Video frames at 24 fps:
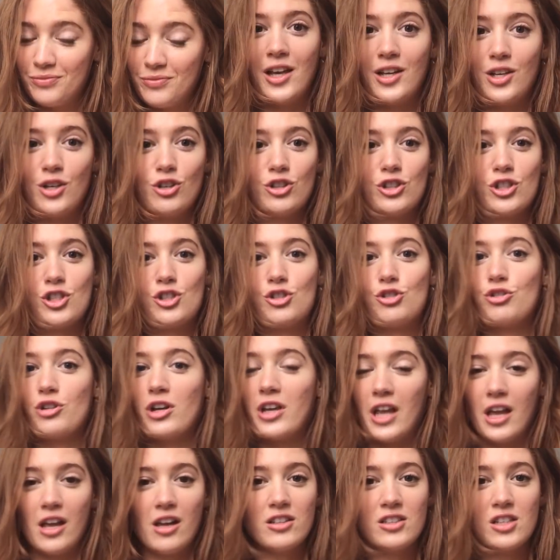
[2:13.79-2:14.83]
like you're just
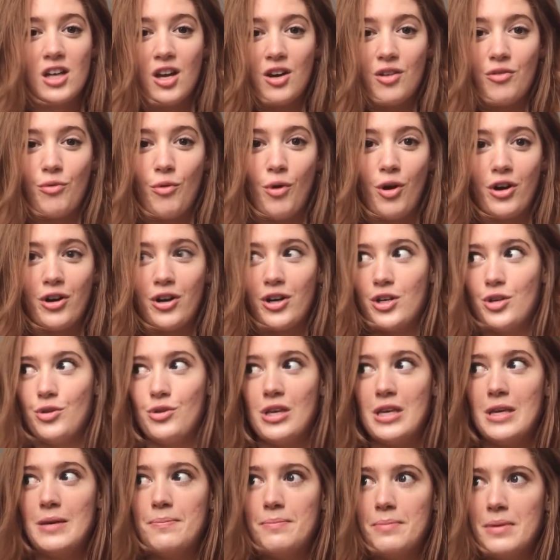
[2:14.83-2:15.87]
drinking a ton of water and
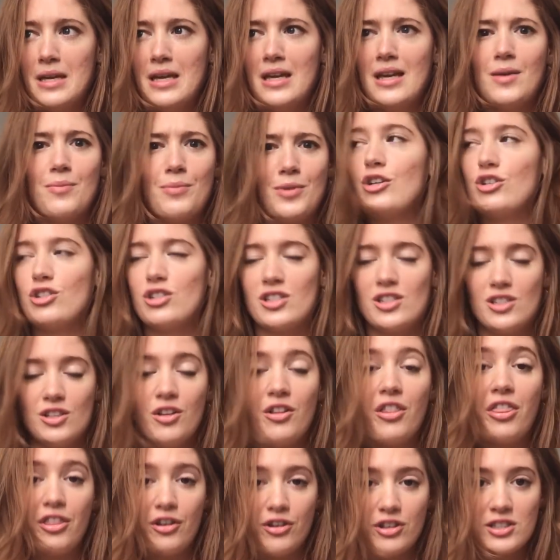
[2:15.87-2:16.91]
you keep peeing and you're
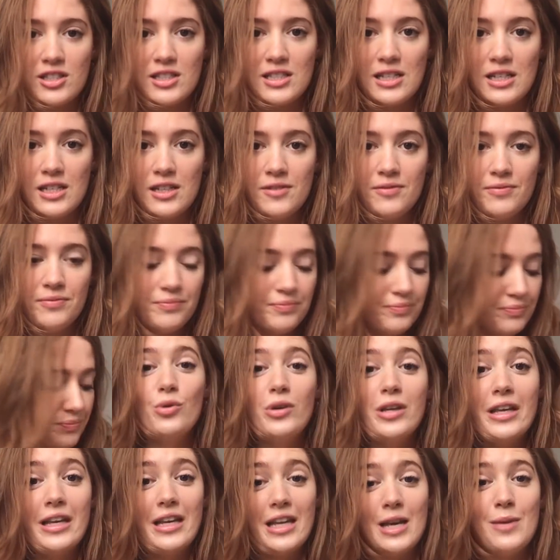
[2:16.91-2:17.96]
still thirsty,
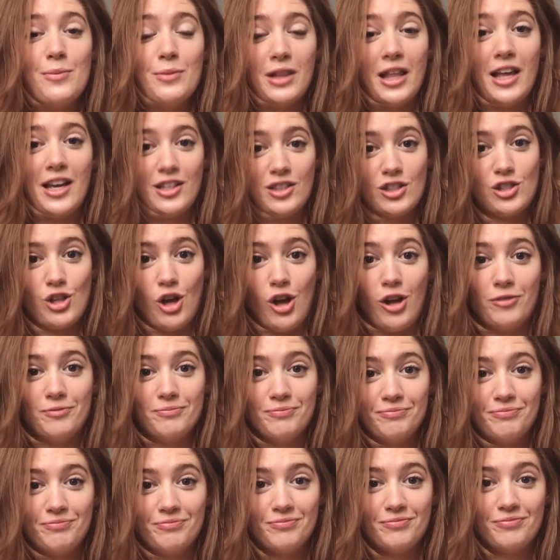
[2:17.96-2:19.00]
you need Himalayan
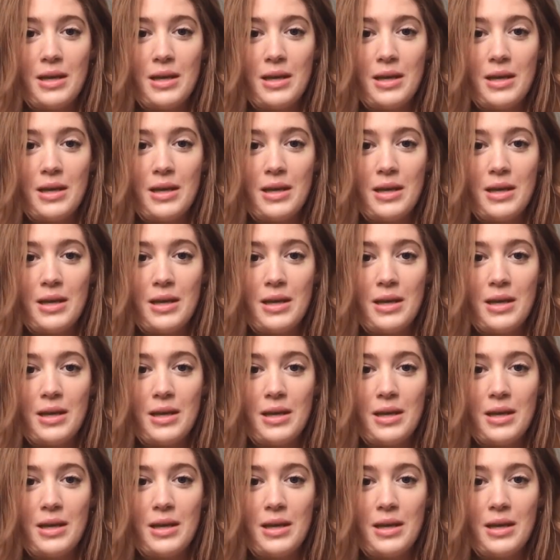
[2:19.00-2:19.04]
salt.